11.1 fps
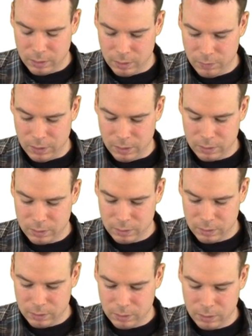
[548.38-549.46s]
of x
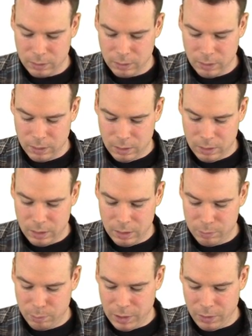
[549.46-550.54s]

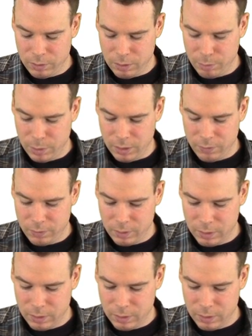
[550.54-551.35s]
is bounded above